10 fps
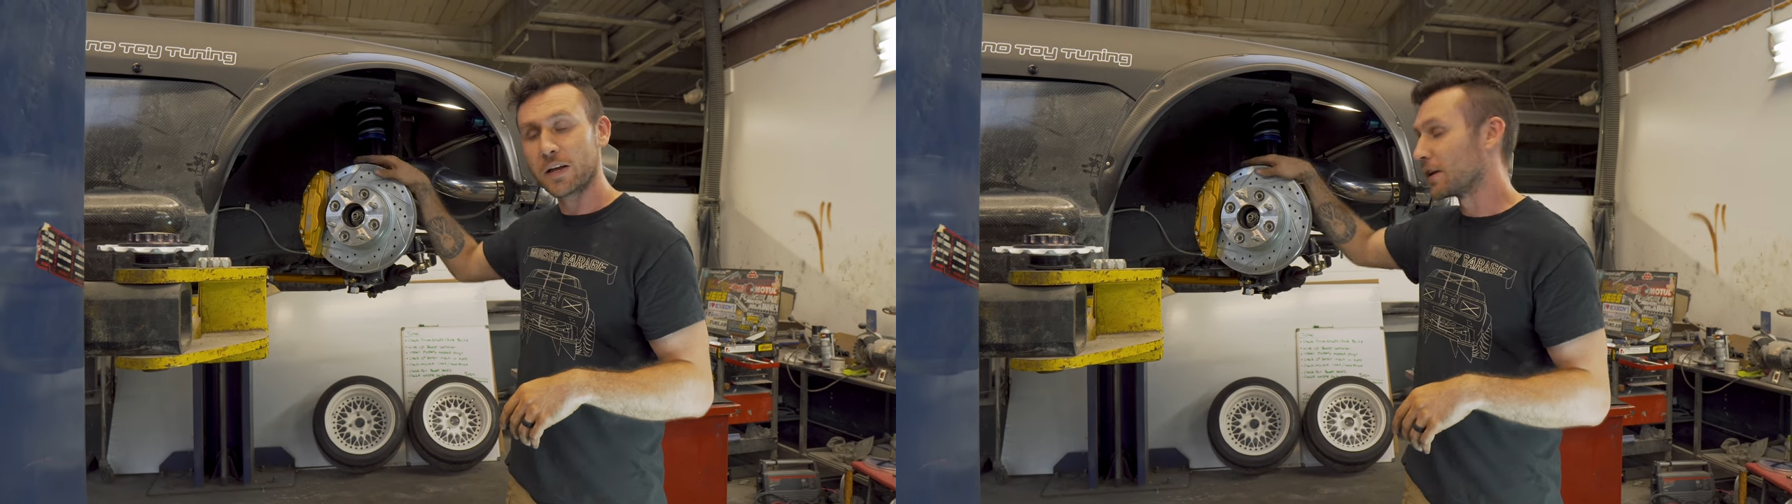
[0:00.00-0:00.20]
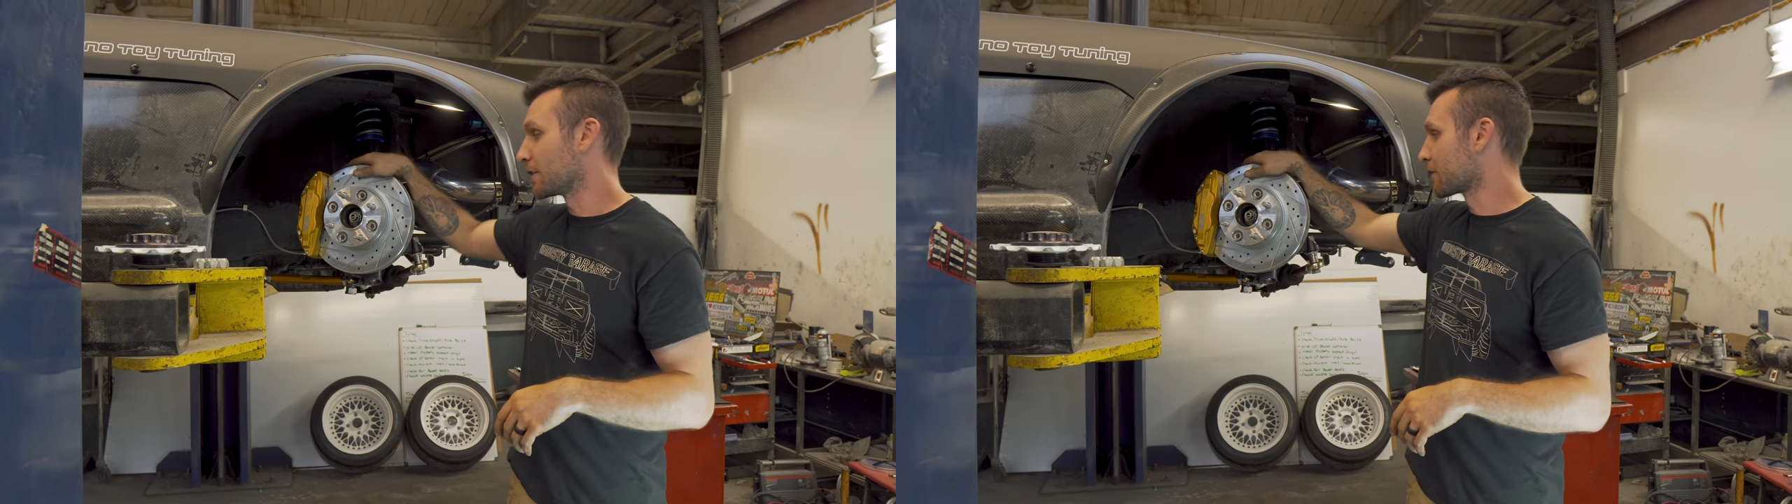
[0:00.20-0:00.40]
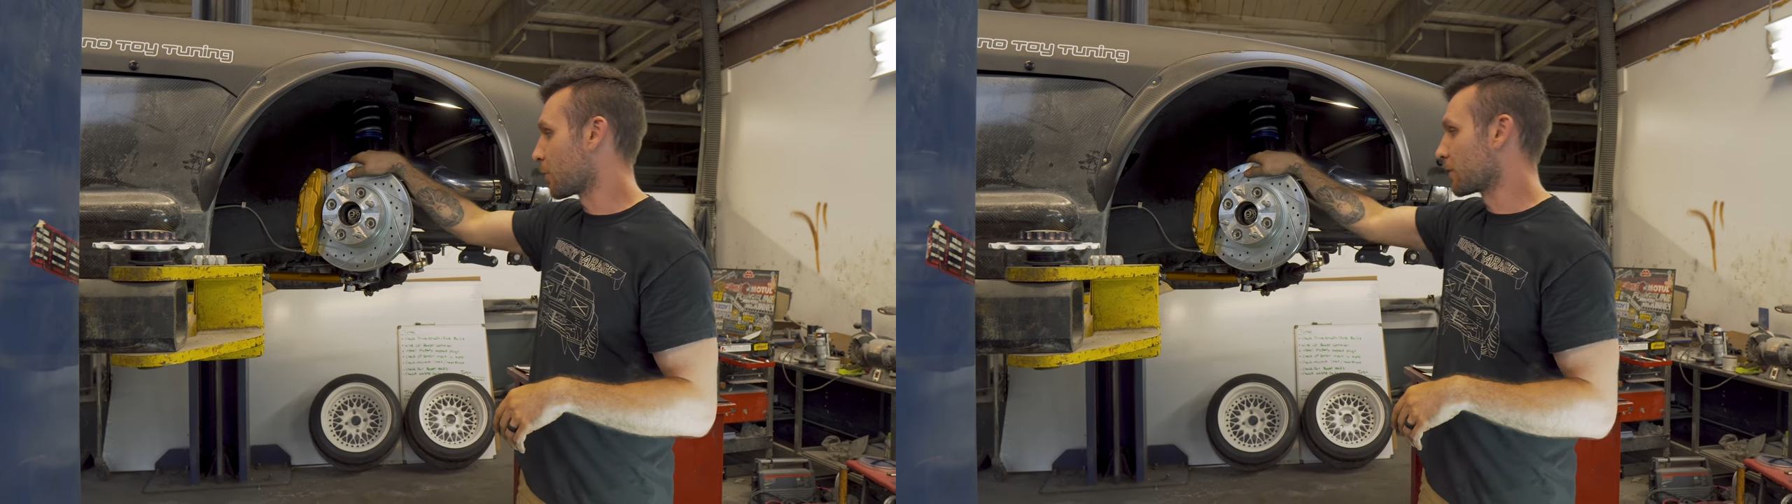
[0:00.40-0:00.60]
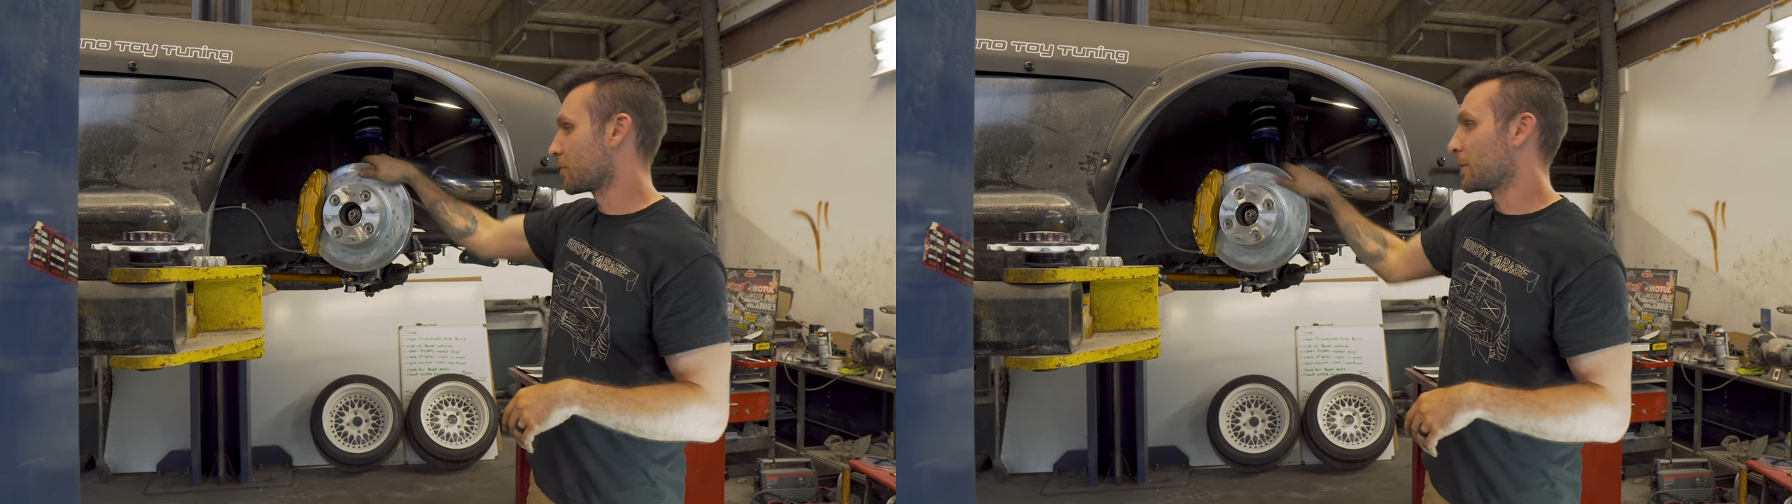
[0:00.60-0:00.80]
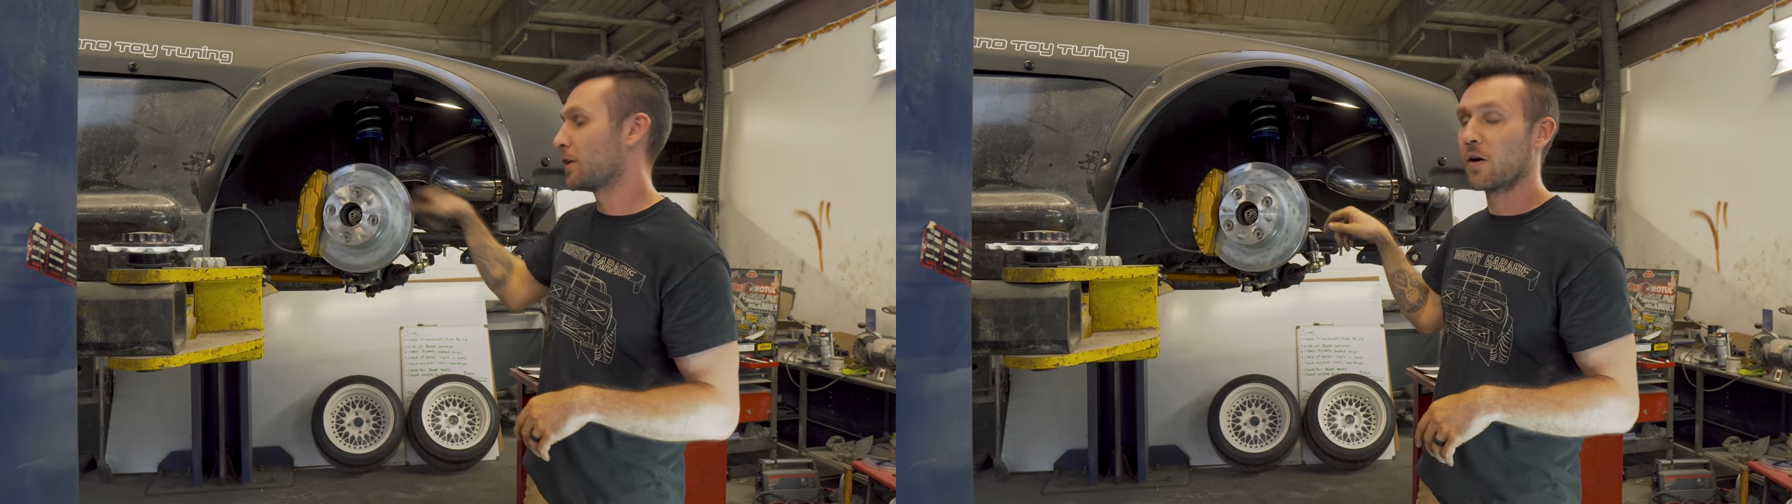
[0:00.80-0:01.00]
is going
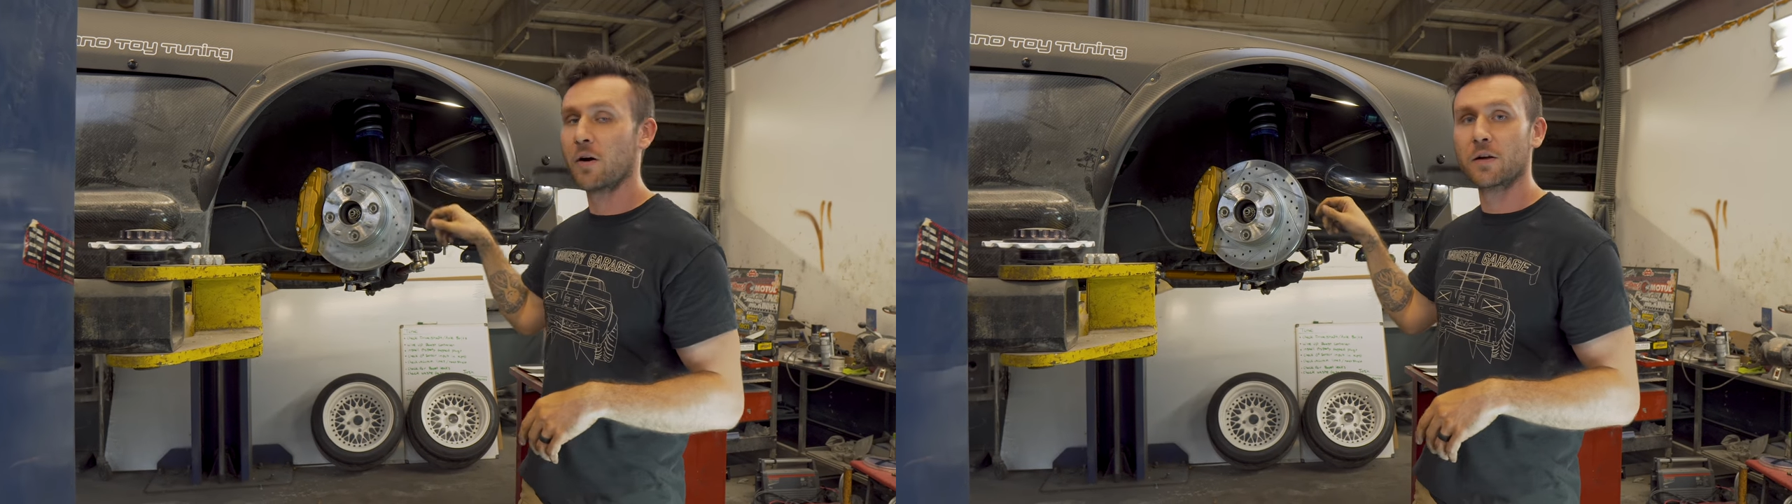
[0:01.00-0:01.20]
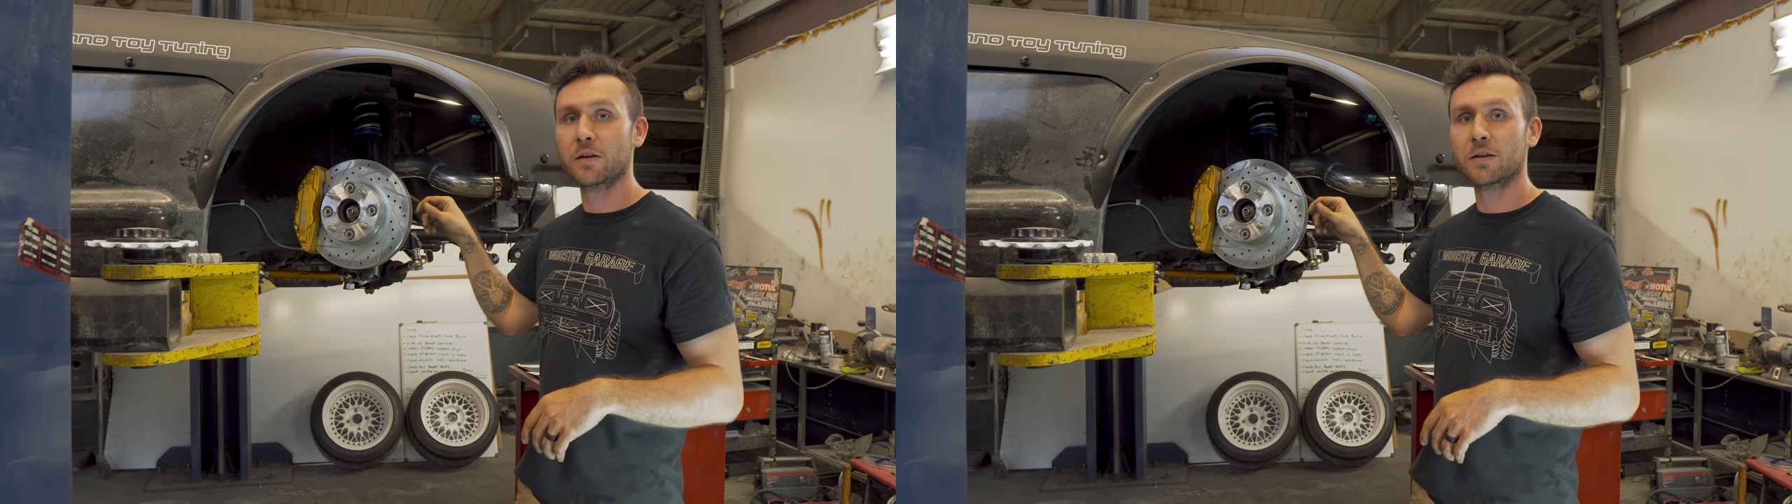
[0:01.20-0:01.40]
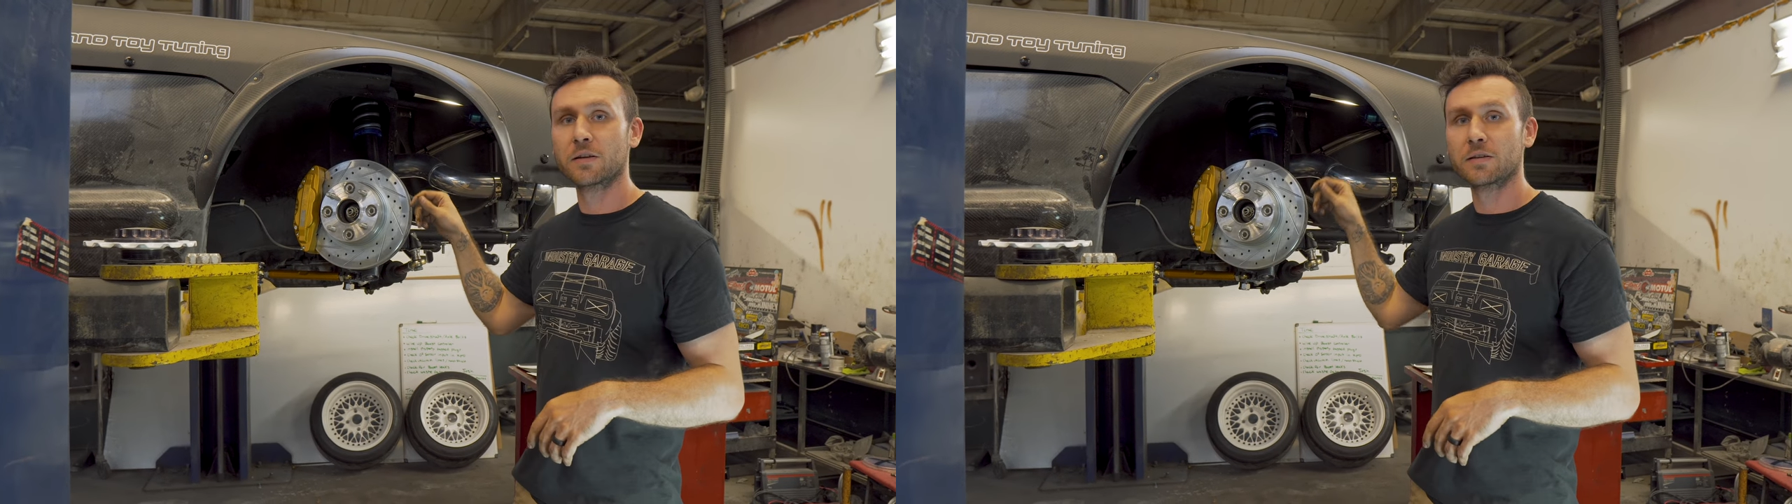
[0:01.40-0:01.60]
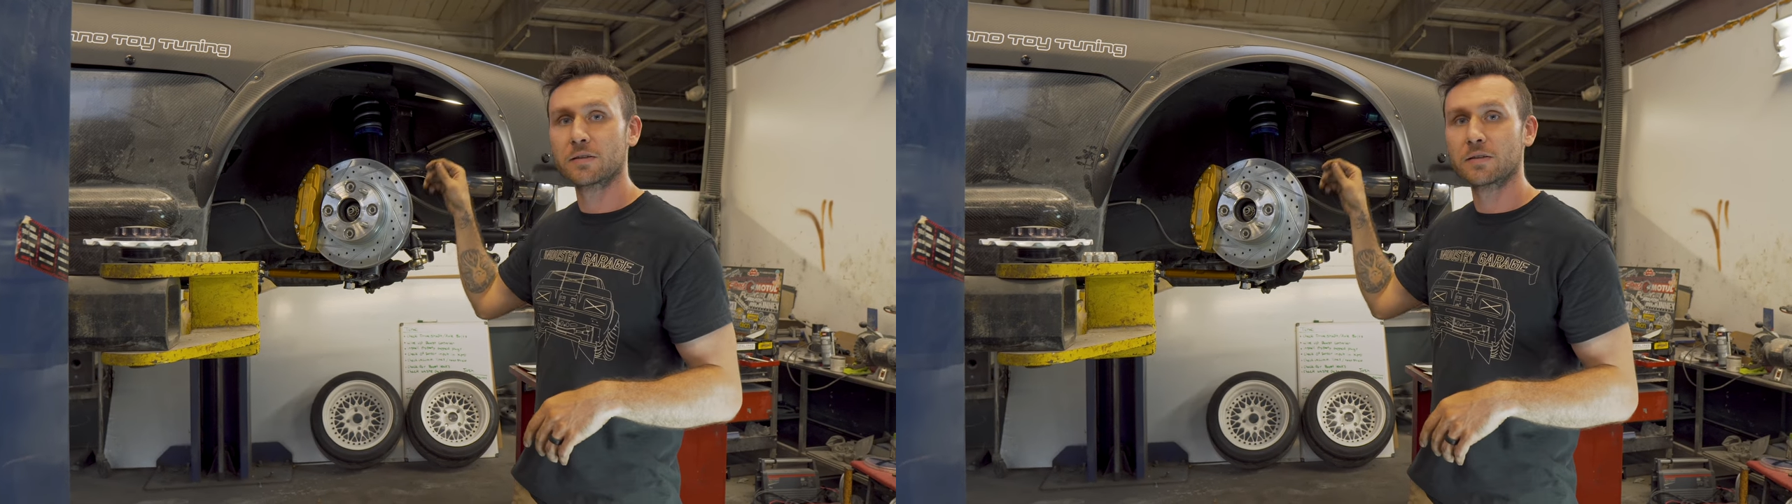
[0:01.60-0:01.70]
to be on